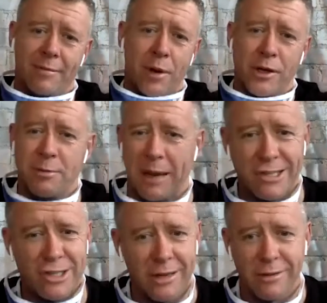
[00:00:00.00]
perspex
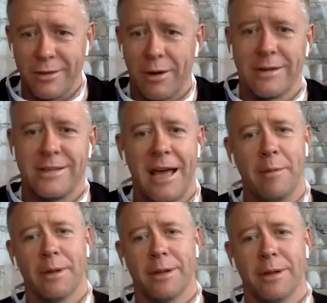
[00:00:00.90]
shields around
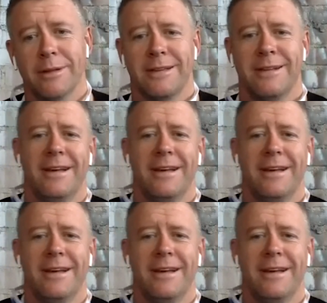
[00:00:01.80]
tables. And